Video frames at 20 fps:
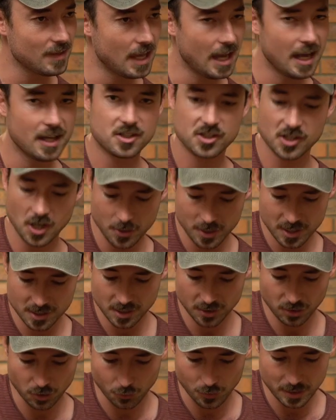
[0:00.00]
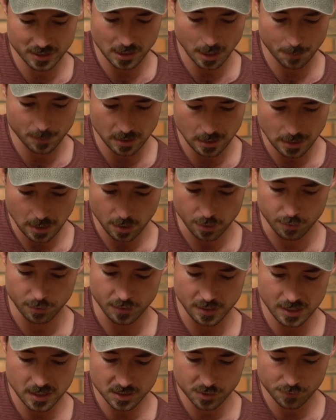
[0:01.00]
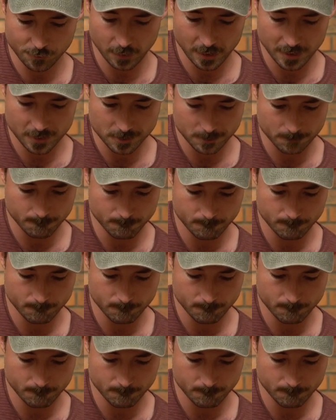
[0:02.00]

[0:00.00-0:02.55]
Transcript: It's so easy to reach. I mean, these frets